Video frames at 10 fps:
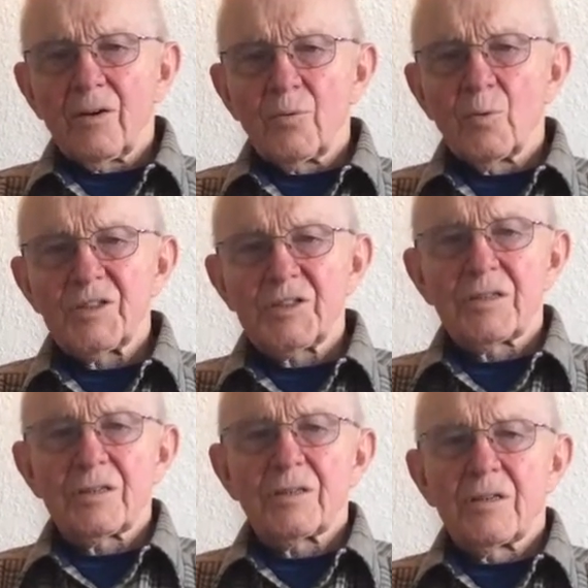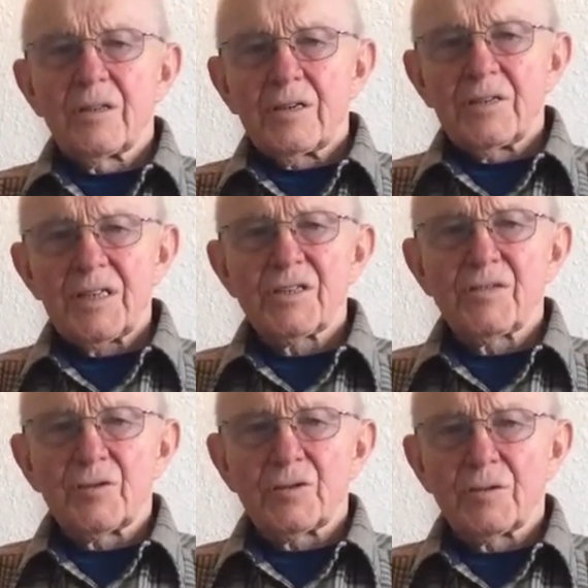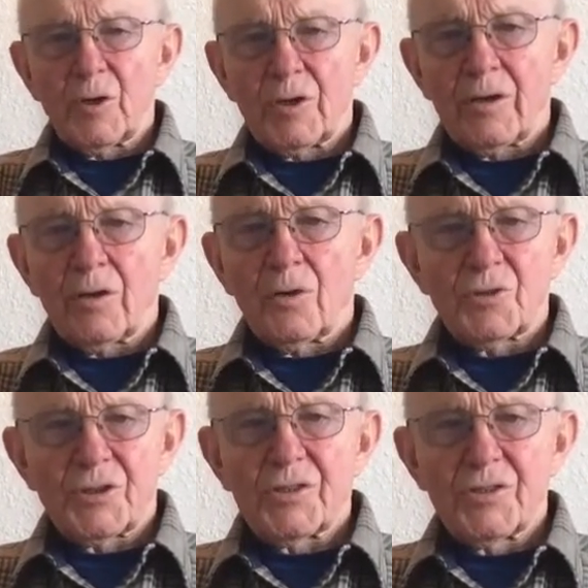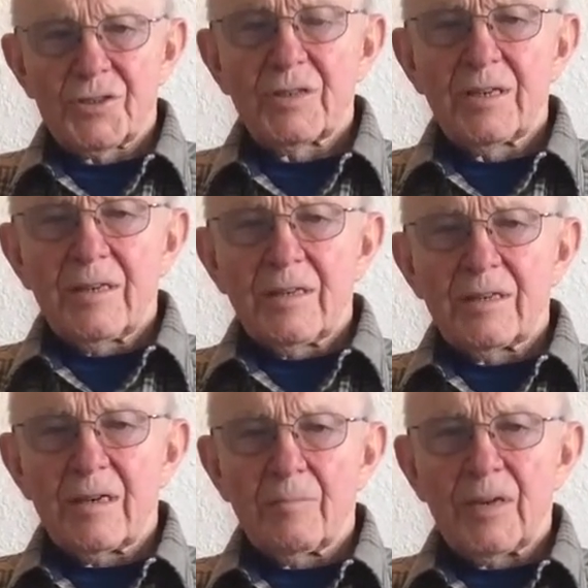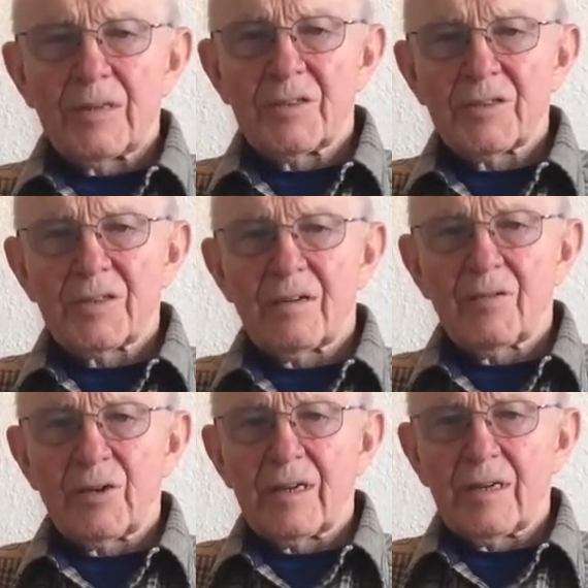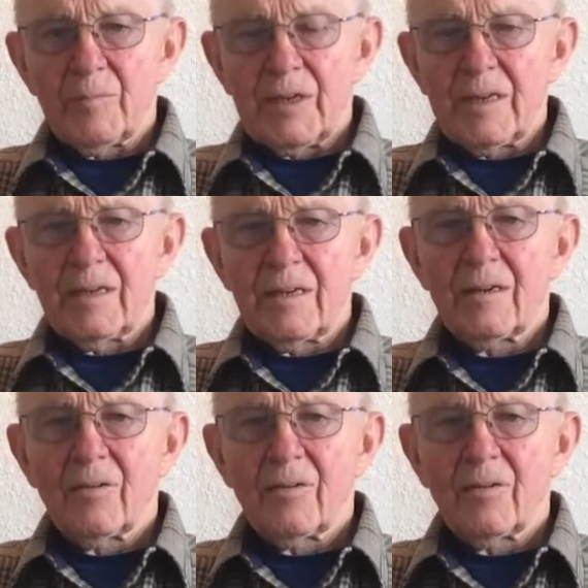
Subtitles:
recent test for tuberculosis that had been discovered in me,